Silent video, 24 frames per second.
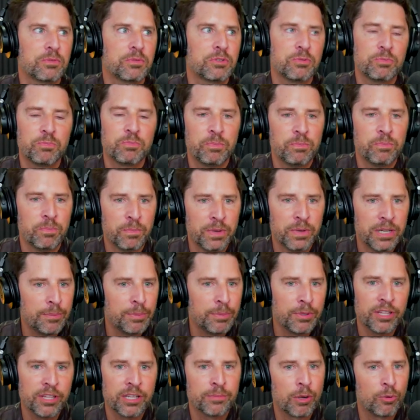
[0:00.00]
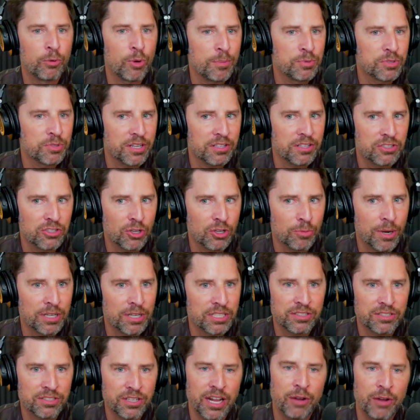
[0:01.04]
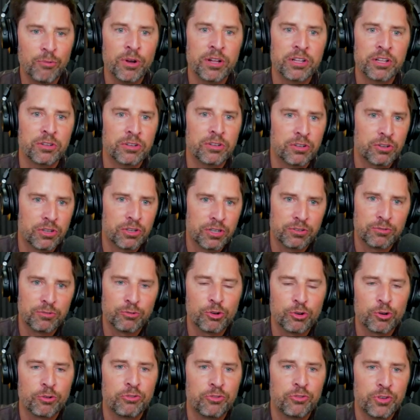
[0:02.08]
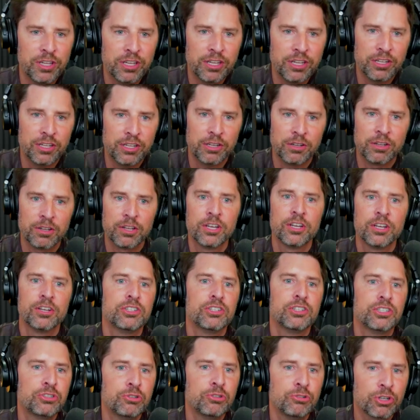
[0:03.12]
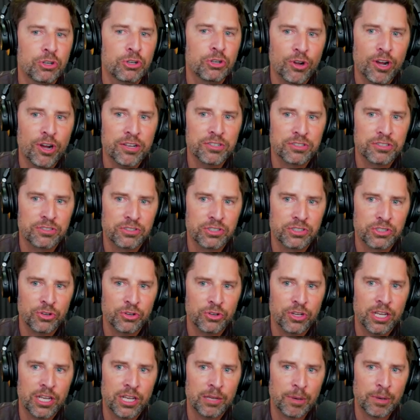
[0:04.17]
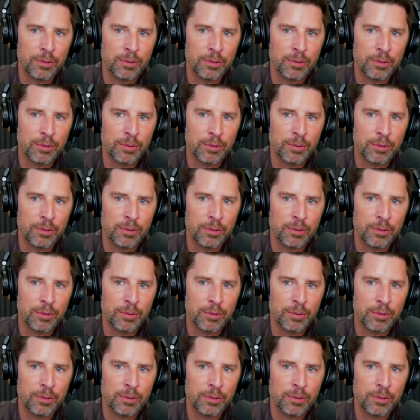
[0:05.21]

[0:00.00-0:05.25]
manipulated my website so much. I said I want graffiti to shoot across the screen.